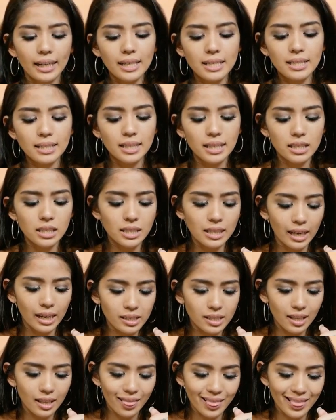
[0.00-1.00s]
And I can see
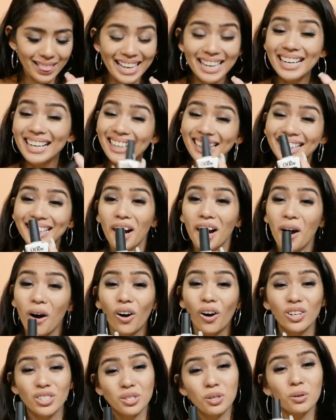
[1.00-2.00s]
it's nice and thick.
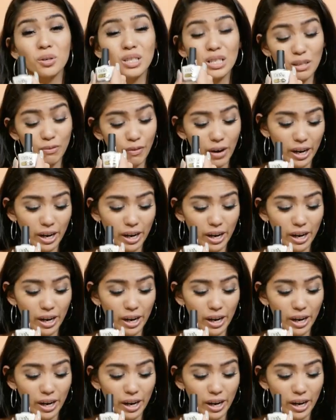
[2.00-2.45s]
Also,